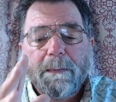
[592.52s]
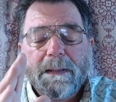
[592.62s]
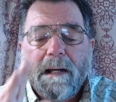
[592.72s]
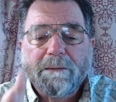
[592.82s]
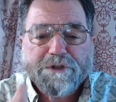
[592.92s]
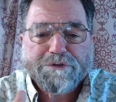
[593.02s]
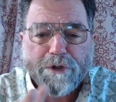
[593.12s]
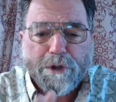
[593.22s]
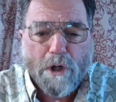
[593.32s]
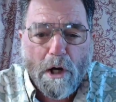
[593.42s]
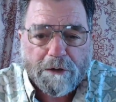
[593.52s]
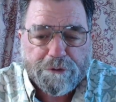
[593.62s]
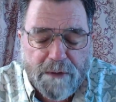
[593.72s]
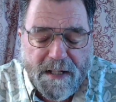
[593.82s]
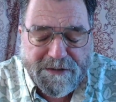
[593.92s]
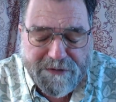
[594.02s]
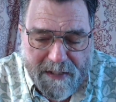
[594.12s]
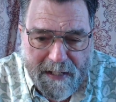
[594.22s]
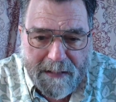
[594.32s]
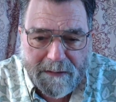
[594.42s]
Now just contrast
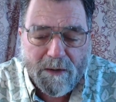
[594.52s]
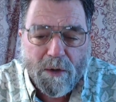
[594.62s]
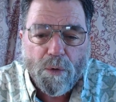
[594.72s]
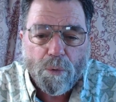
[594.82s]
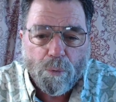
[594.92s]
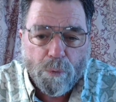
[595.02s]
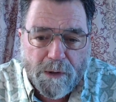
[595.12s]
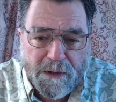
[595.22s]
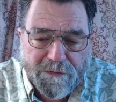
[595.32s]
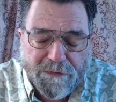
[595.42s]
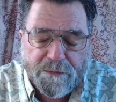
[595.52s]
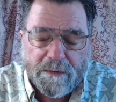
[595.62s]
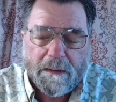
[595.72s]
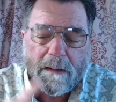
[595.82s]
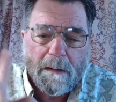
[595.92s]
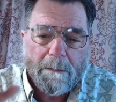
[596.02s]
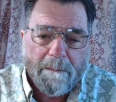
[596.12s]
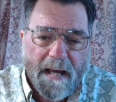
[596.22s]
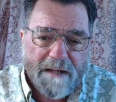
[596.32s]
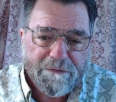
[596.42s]
that with
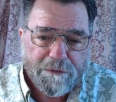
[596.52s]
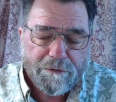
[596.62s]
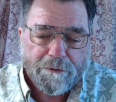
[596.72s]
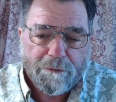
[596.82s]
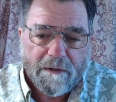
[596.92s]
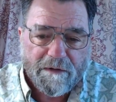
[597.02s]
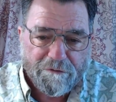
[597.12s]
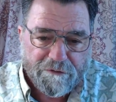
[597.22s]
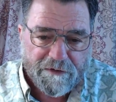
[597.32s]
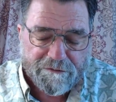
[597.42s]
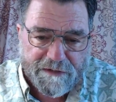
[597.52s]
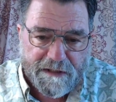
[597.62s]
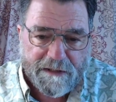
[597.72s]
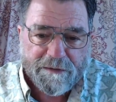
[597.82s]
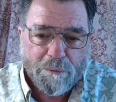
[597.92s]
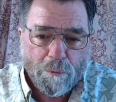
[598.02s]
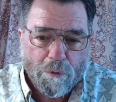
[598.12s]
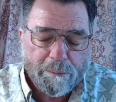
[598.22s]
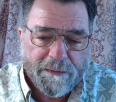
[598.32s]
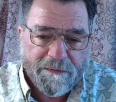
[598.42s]
Matthew fifteen, the
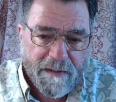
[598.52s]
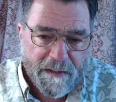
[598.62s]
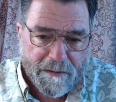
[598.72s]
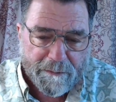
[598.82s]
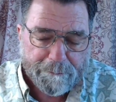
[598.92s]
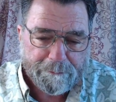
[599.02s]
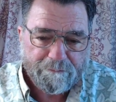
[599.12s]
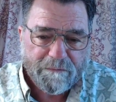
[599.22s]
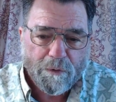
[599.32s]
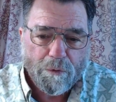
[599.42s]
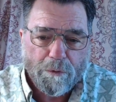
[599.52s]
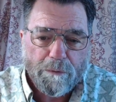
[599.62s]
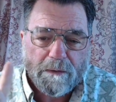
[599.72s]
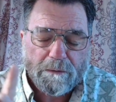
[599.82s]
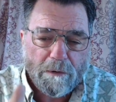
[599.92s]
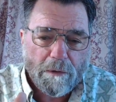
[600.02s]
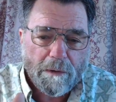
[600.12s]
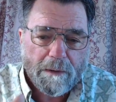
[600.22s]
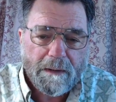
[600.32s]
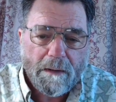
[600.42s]
woman there who the
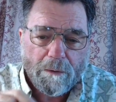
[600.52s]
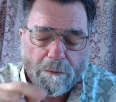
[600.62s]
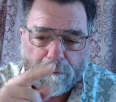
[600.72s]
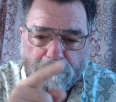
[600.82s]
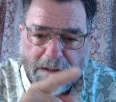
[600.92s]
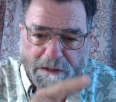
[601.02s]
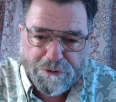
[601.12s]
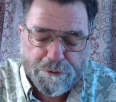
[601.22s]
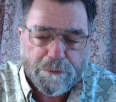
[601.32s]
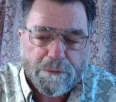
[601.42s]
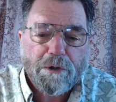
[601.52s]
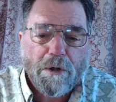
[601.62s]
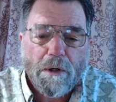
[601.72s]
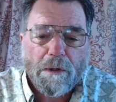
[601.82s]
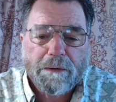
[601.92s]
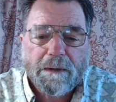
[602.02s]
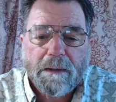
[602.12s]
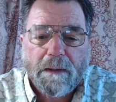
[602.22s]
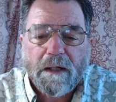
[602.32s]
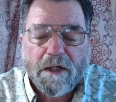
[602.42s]
Lord, who Yeshua called
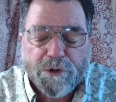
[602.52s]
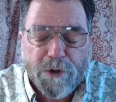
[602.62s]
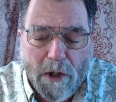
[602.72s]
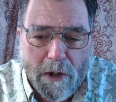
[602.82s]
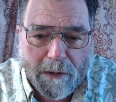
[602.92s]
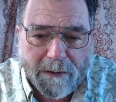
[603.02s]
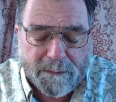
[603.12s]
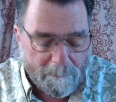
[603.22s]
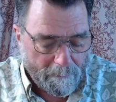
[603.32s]
a dog.